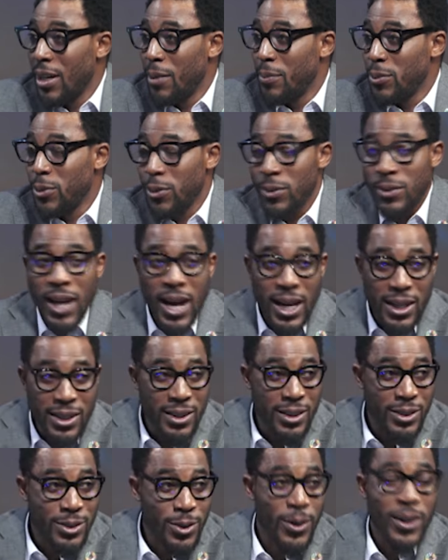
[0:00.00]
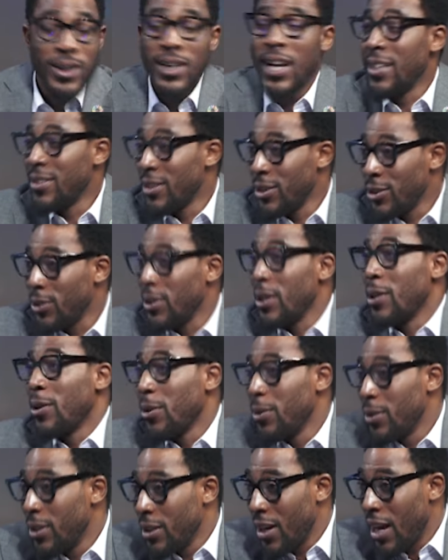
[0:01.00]
societies, organizations,
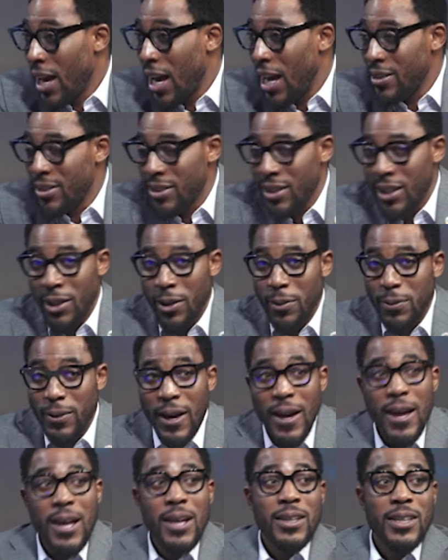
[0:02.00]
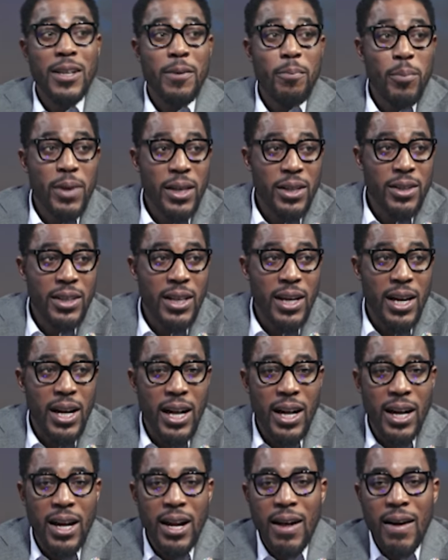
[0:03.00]
including ourselves, the
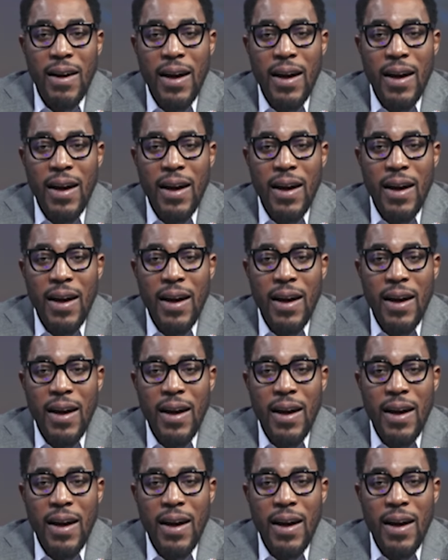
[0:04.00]
media.